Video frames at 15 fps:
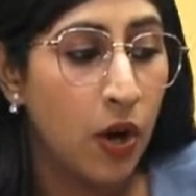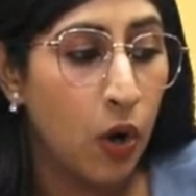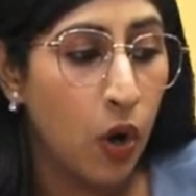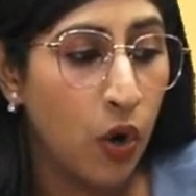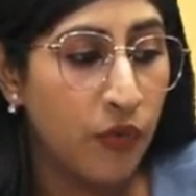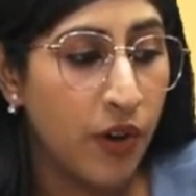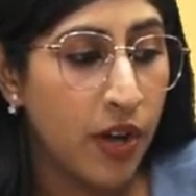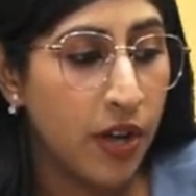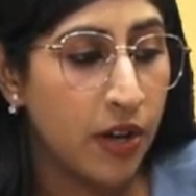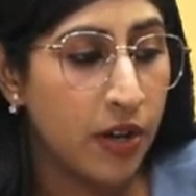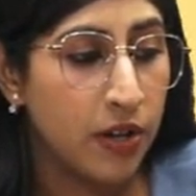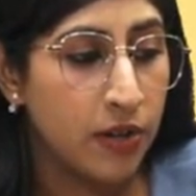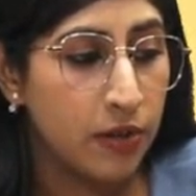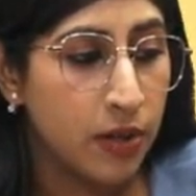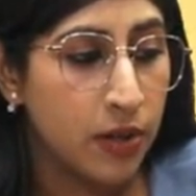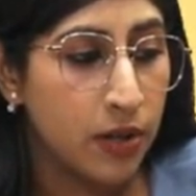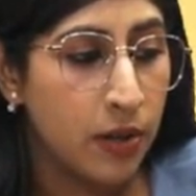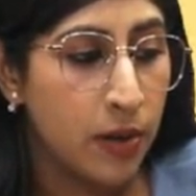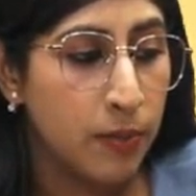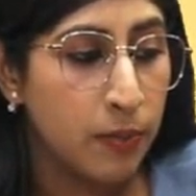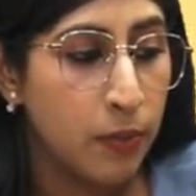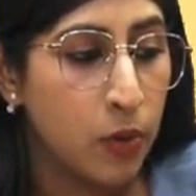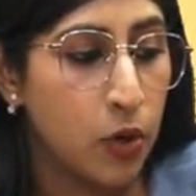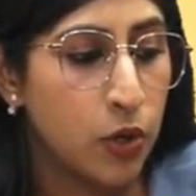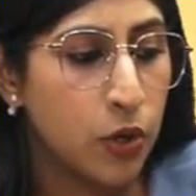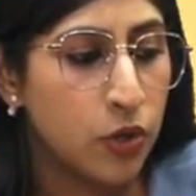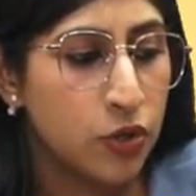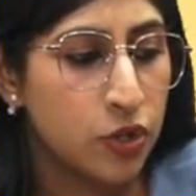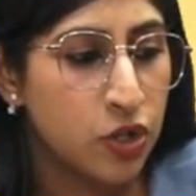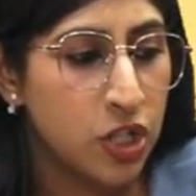Over here,
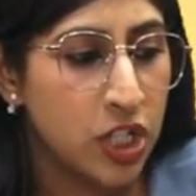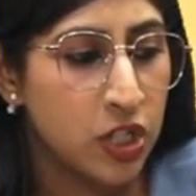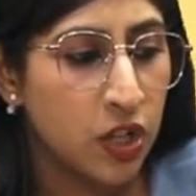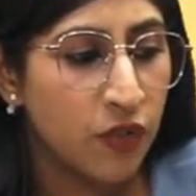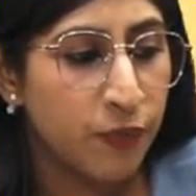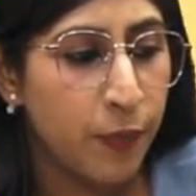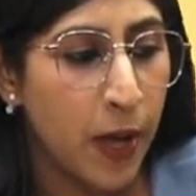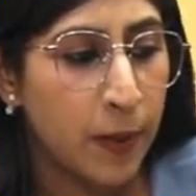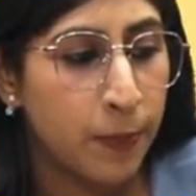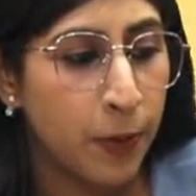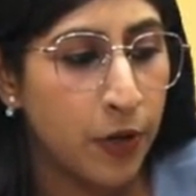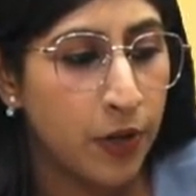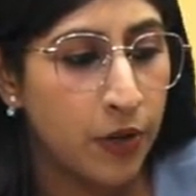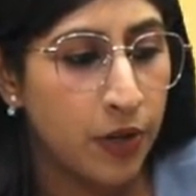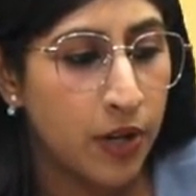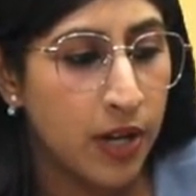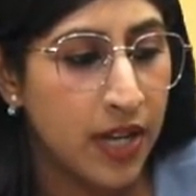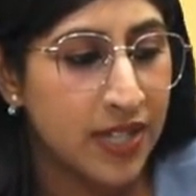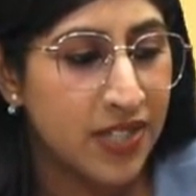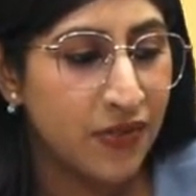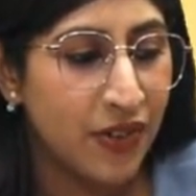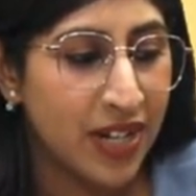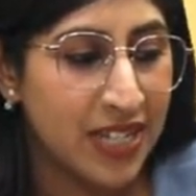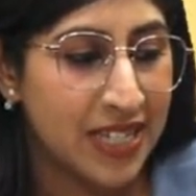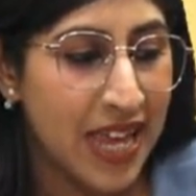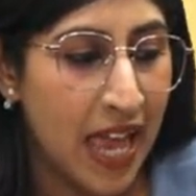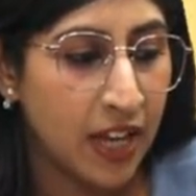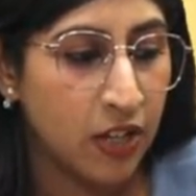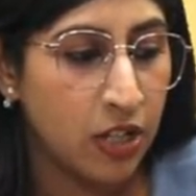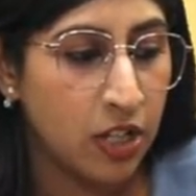Moyo's sheet of paper is a
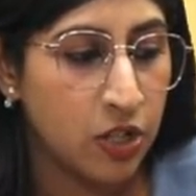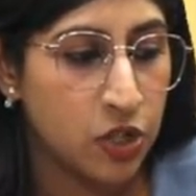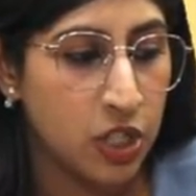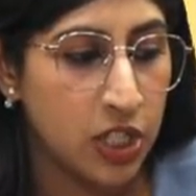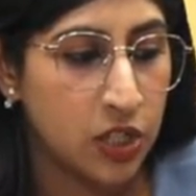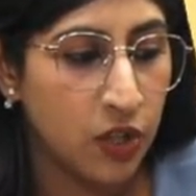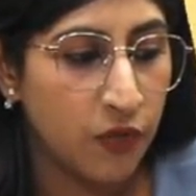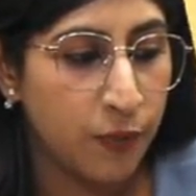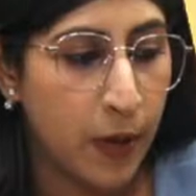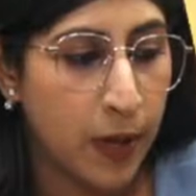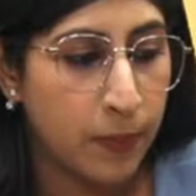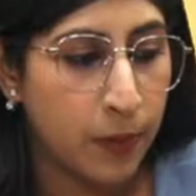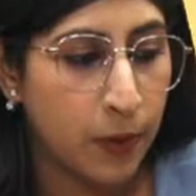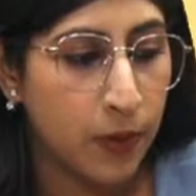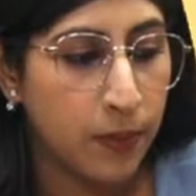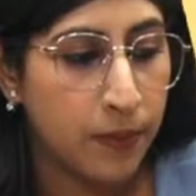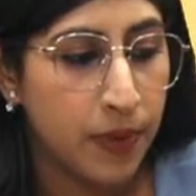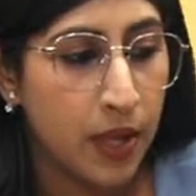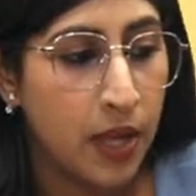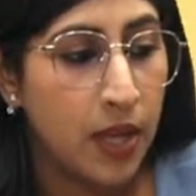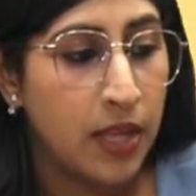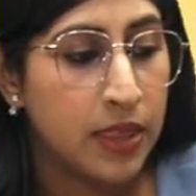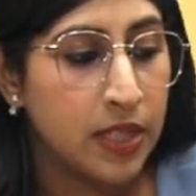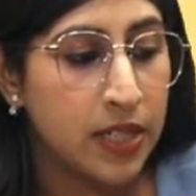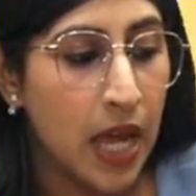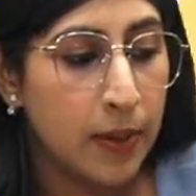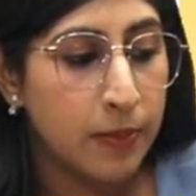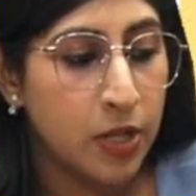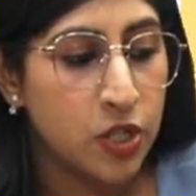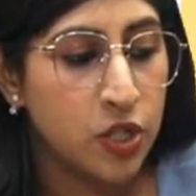rectangular sheet of paper. The
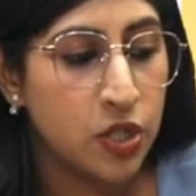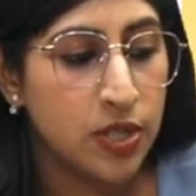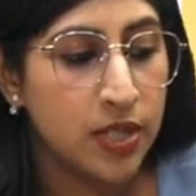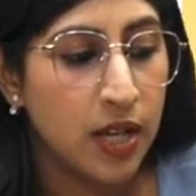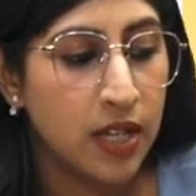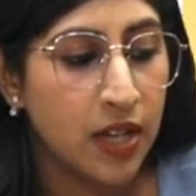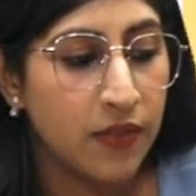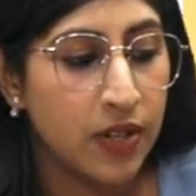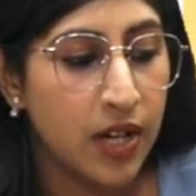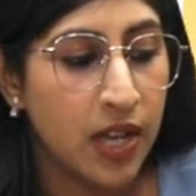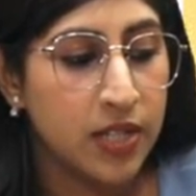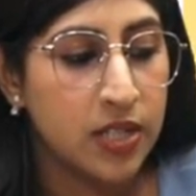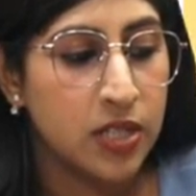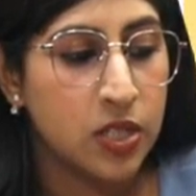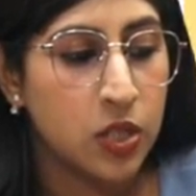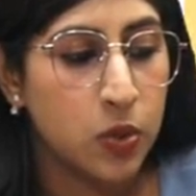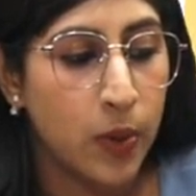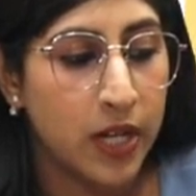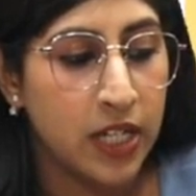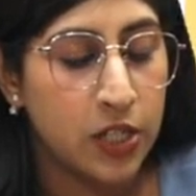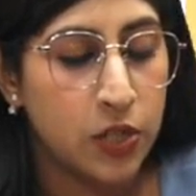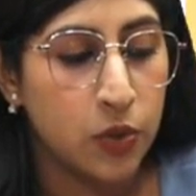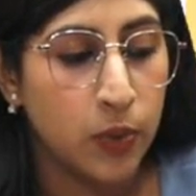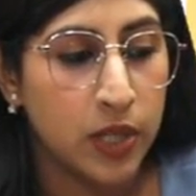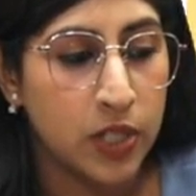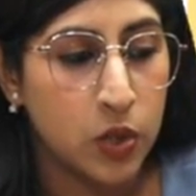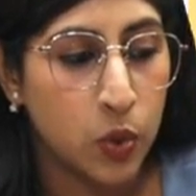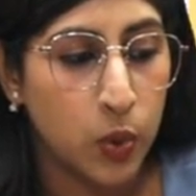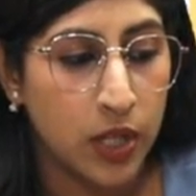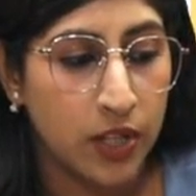dimensions are given as 22
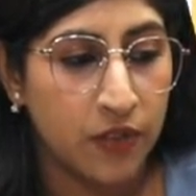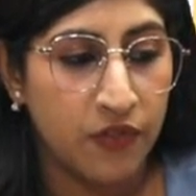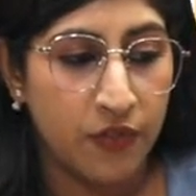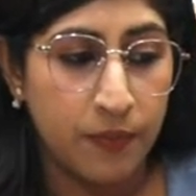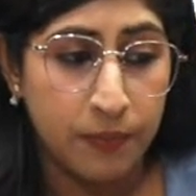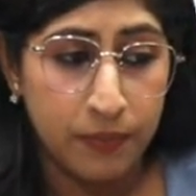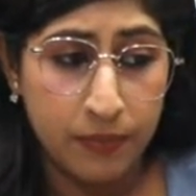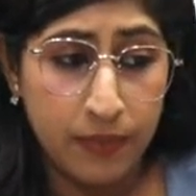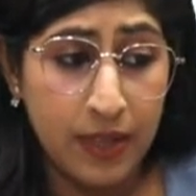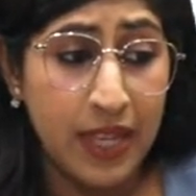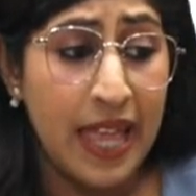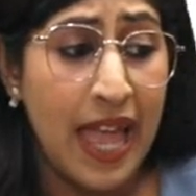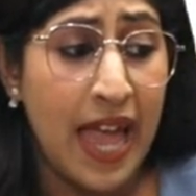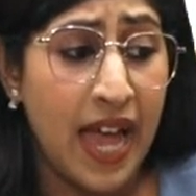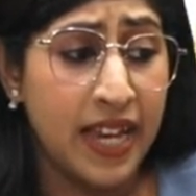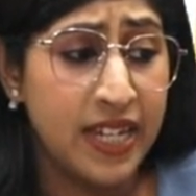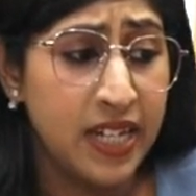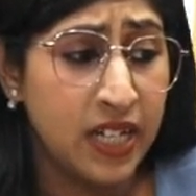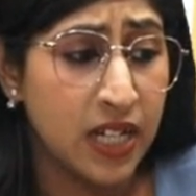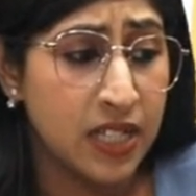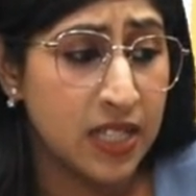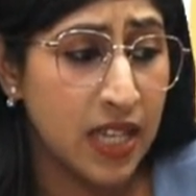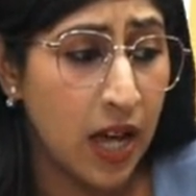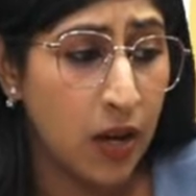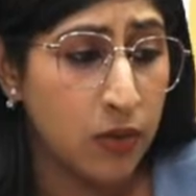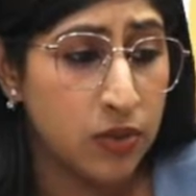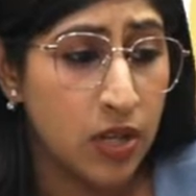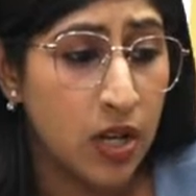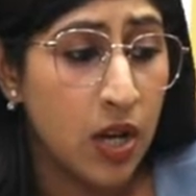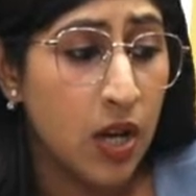and 12. And he cuts
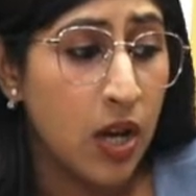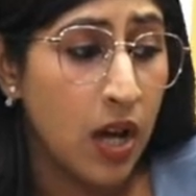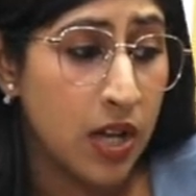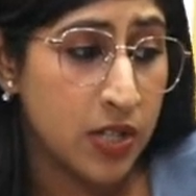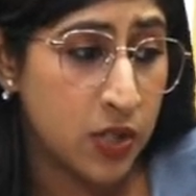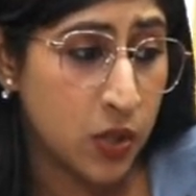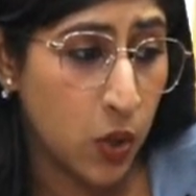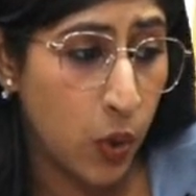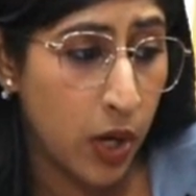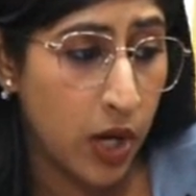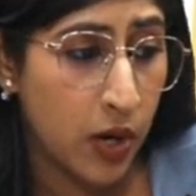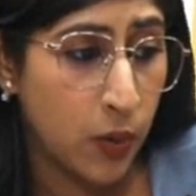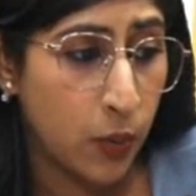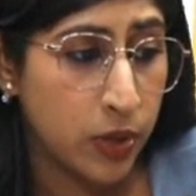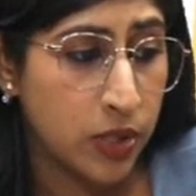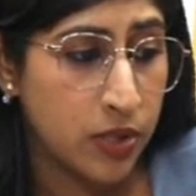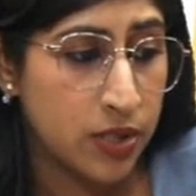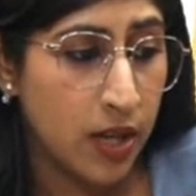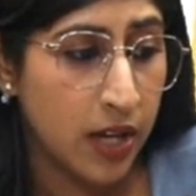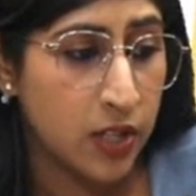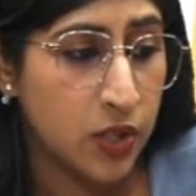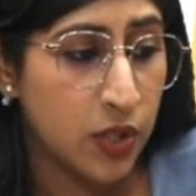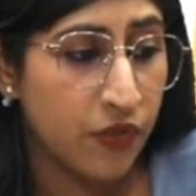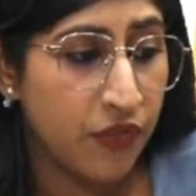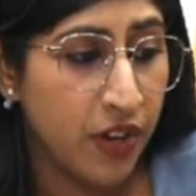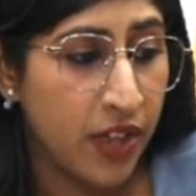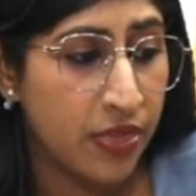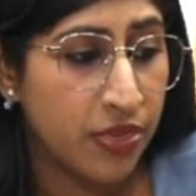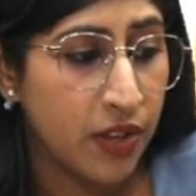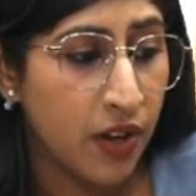out a square with the sides of
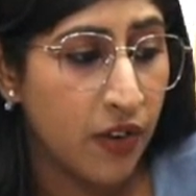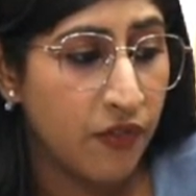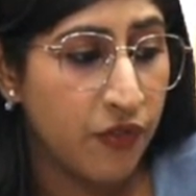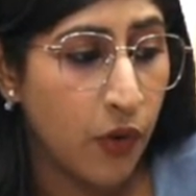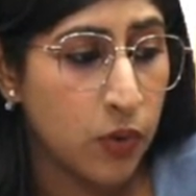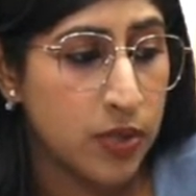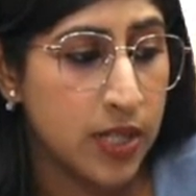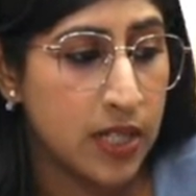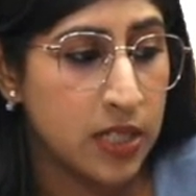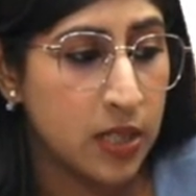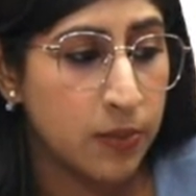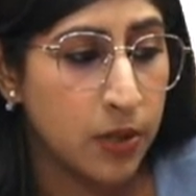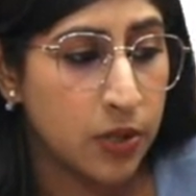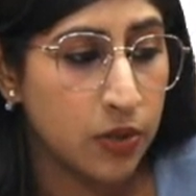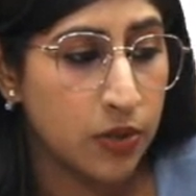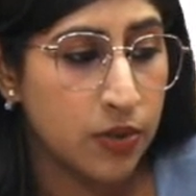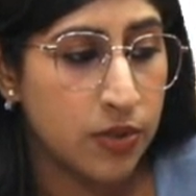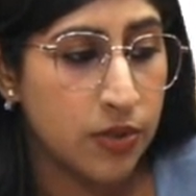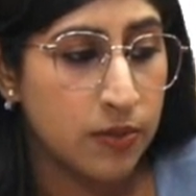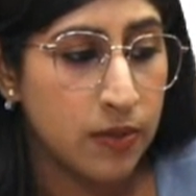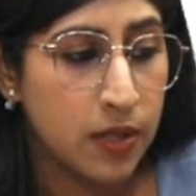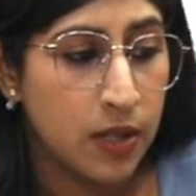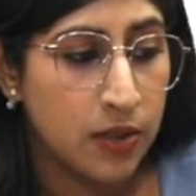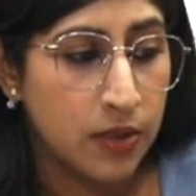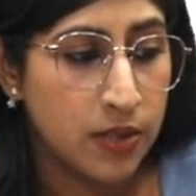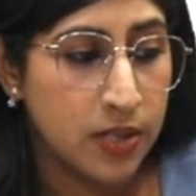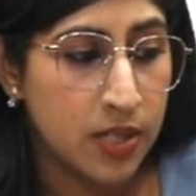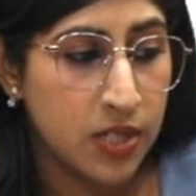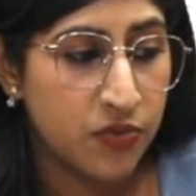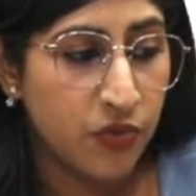length 4 centimeters.
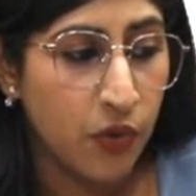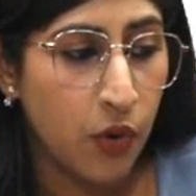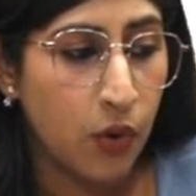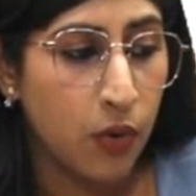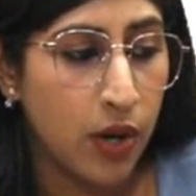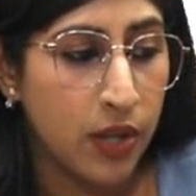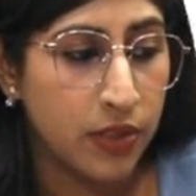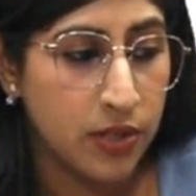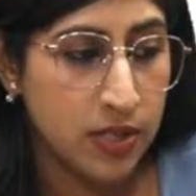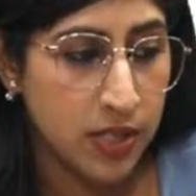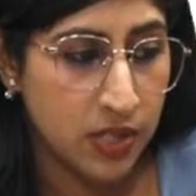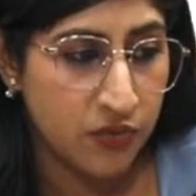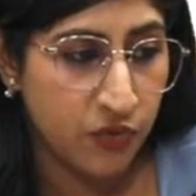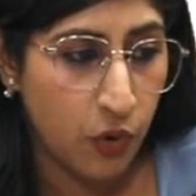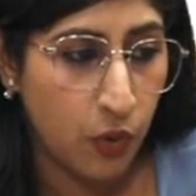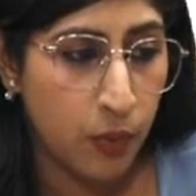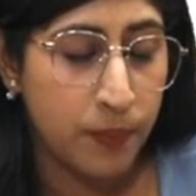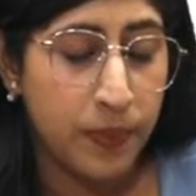This is 4 and this is 4.